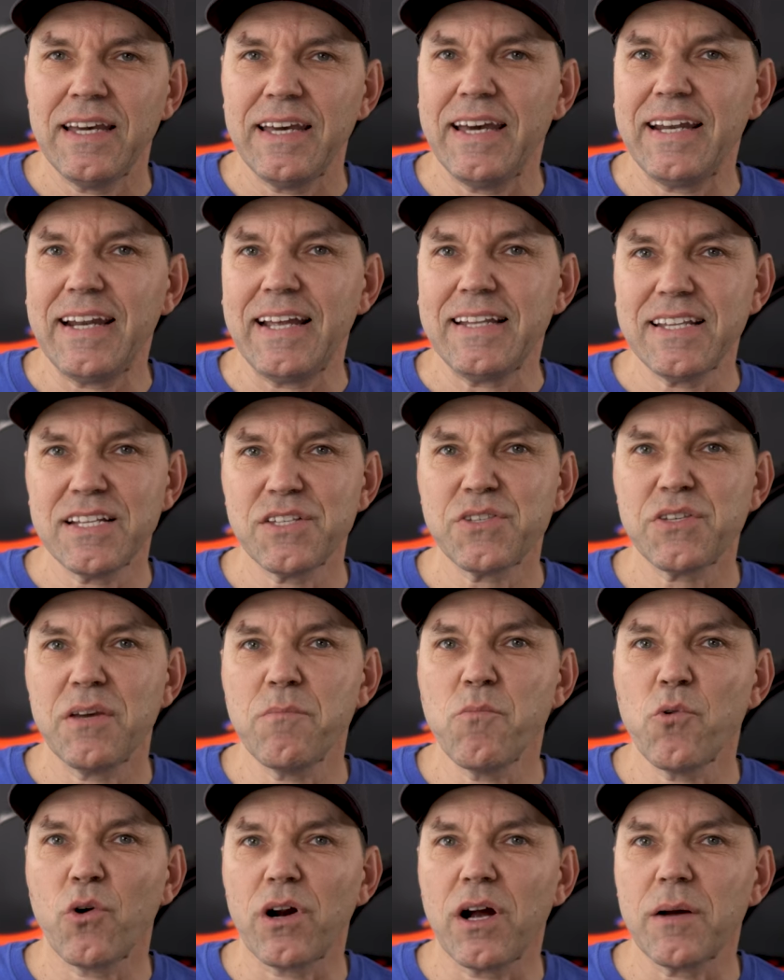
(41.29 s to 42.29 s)
And I did say
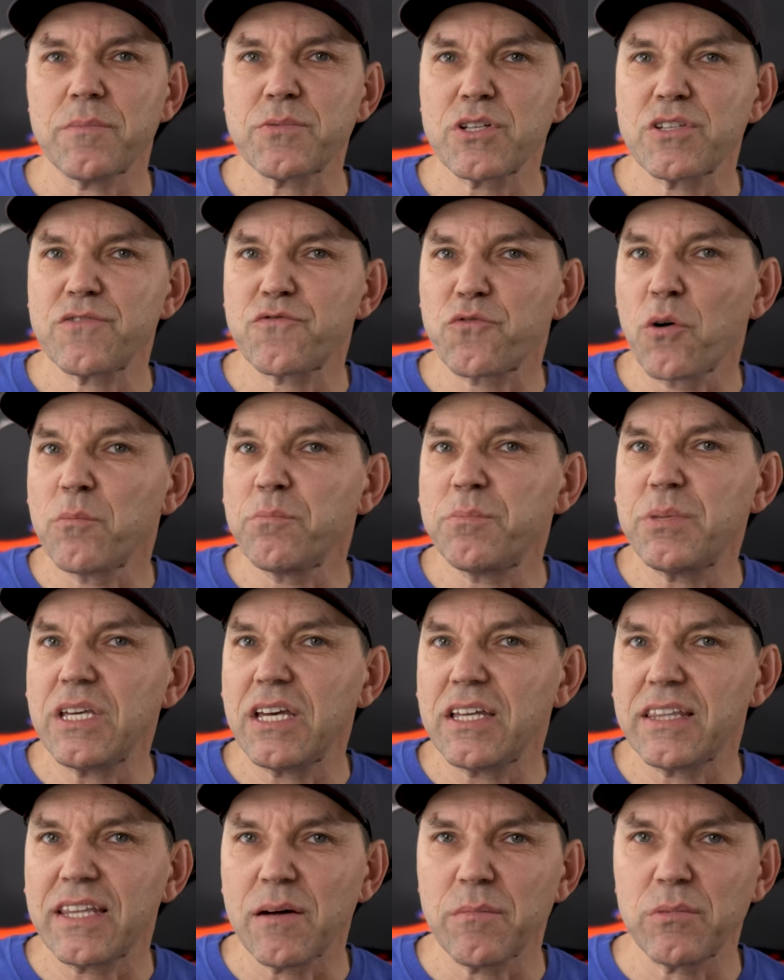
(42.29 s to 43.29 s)
more options from
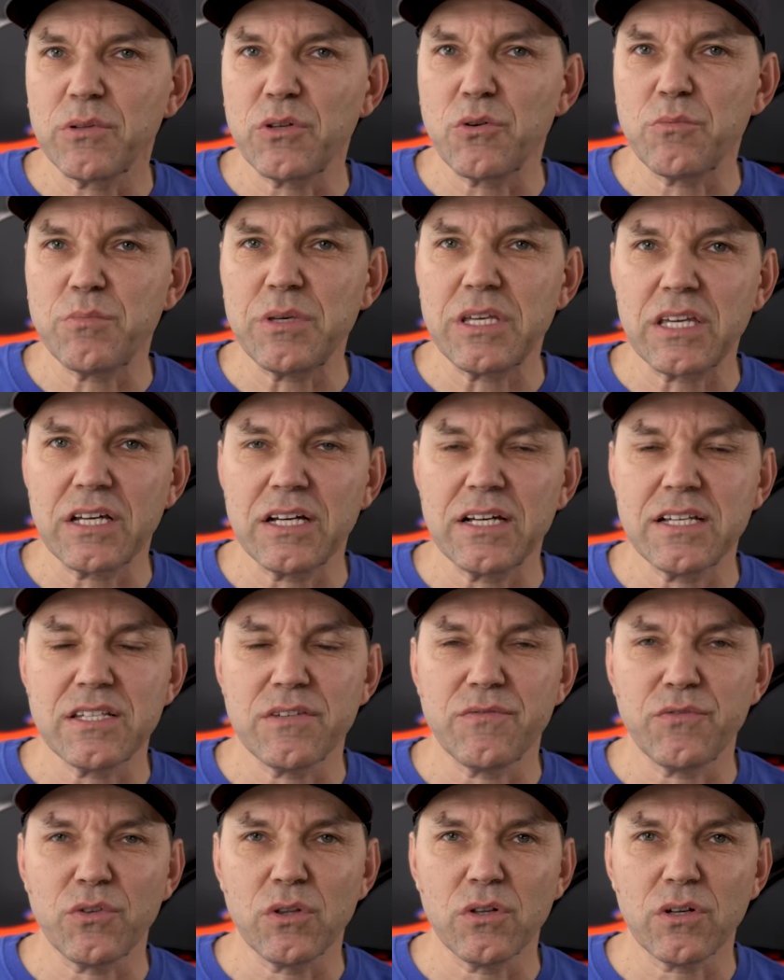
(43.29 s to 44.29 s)
PNW because
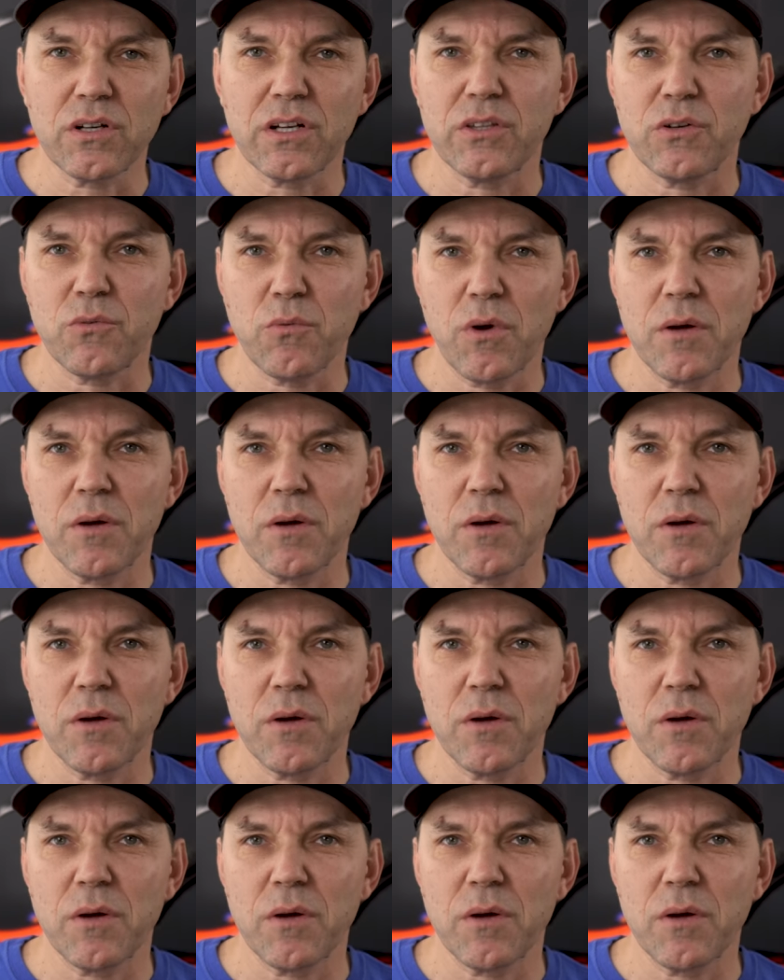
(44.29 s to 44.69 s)
if you look at their